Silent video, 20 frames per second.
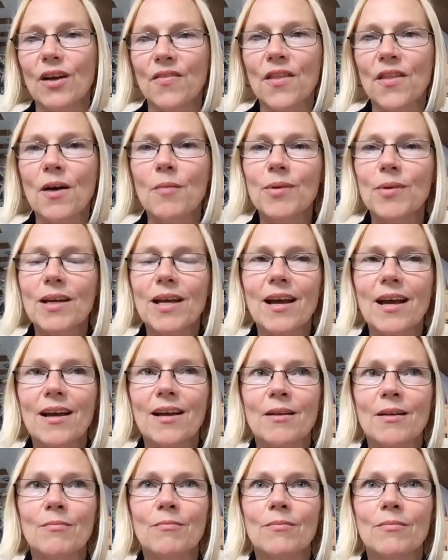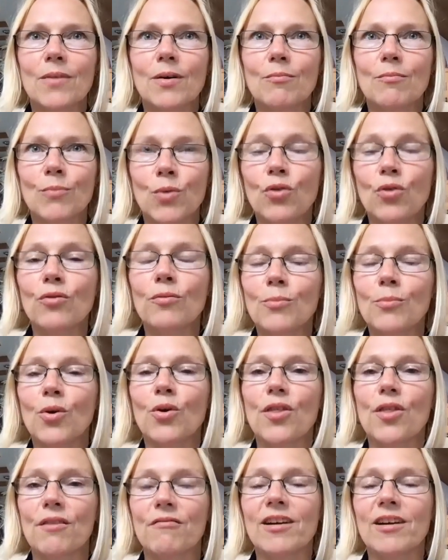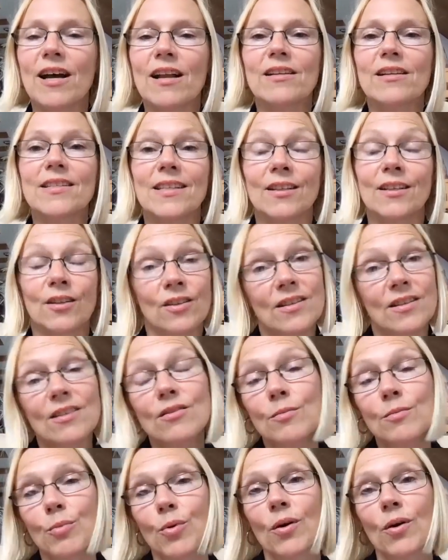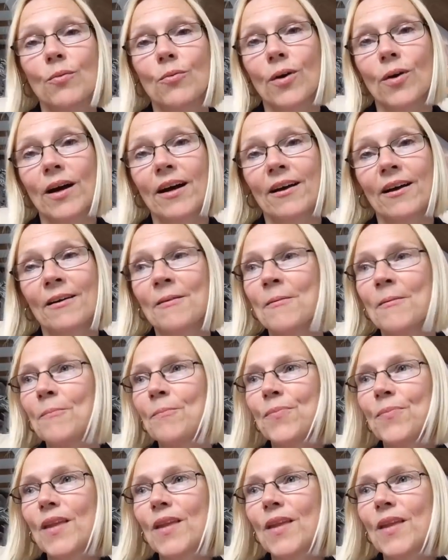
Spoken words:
and that became more and more the reality until the point where